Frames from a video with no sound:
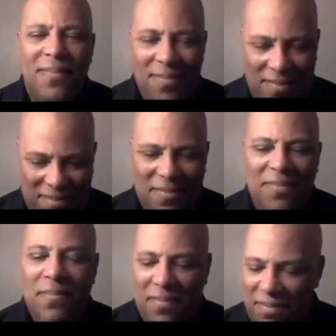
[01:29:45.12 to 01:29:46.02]
and
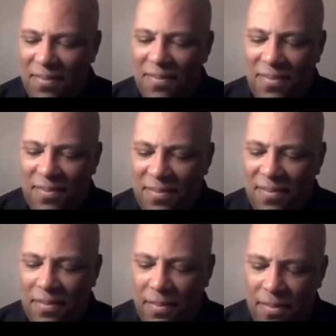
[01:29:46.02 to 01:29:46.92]
keep them and
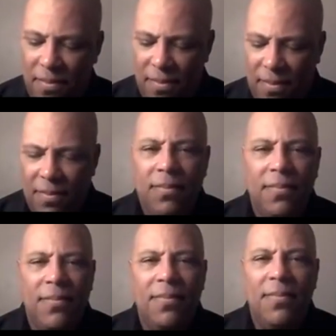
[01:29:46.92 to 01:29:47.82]
let you know what
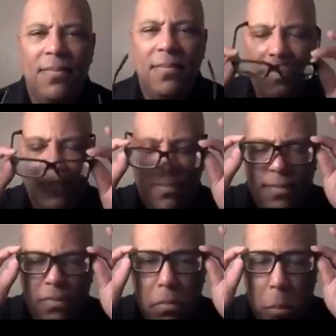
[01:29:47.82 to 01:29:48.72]
God is doing. Then
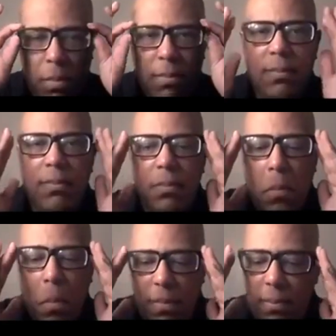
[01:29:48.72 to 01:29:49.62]
when you're on the
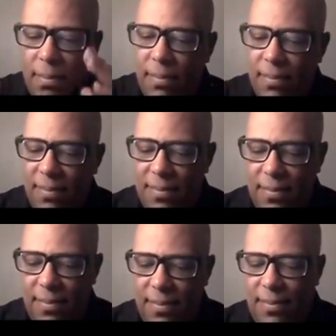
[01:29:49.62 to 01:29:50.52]
internet at
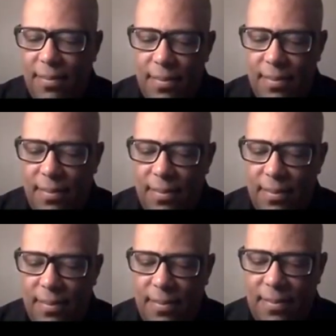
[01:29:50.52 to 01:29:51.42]

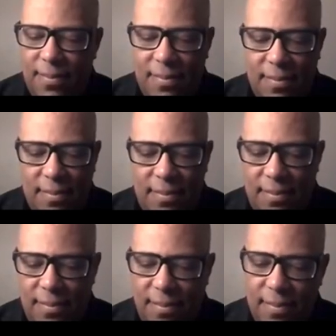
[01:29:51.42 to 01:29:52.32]
ghcc.tv, we
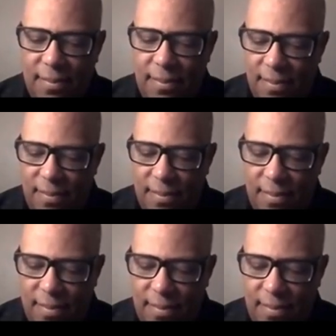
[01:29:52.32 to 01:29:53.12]
have a